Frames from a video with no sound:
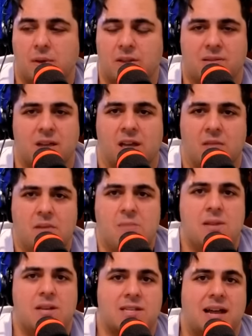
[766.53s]
but a
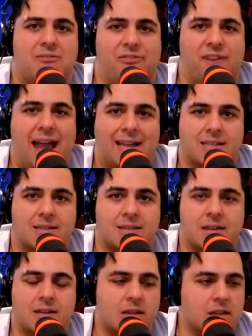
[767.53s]
commitment is not facts
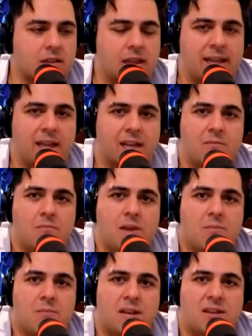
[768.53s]
like no. a
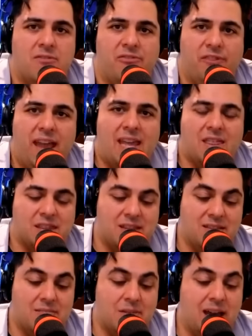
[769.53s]
commitment and faith
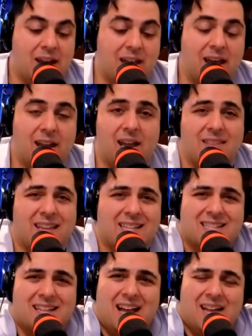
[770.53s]
and yada yada yada
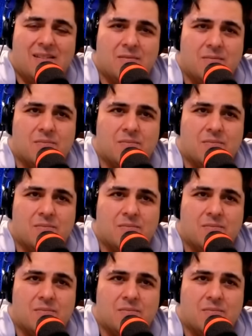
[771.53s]
that's not